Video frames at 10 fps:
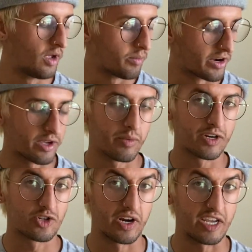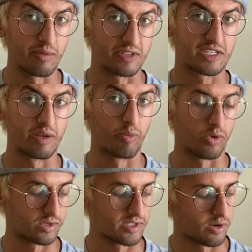But I think I'm gonna try to keep it simple,
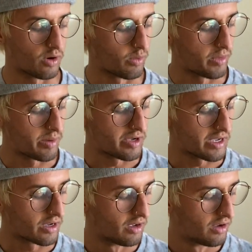so maybe